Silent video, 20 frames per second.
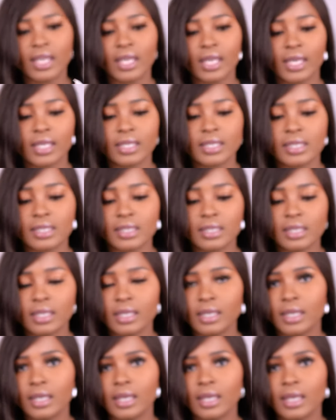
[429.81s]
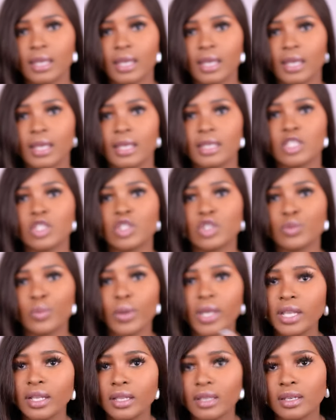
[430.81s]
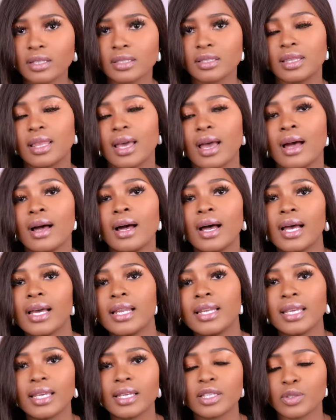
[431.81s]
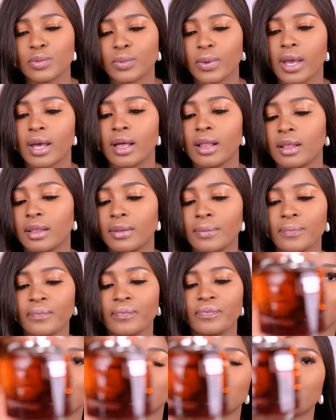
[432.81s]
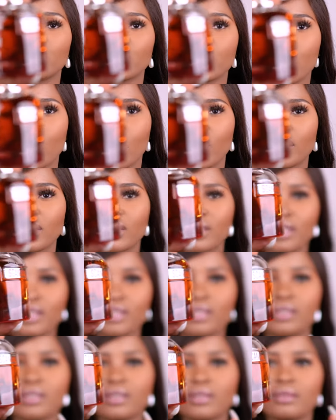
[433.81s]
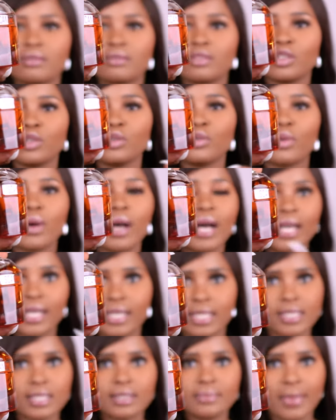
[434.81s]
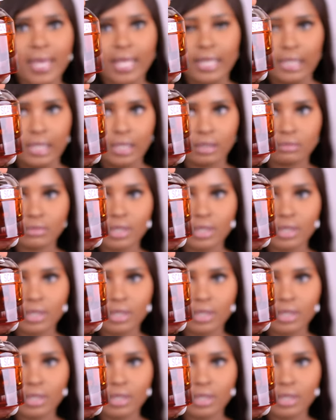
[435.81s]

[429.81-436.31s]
It's sweet because of that honey as well. It's not too honey smelling.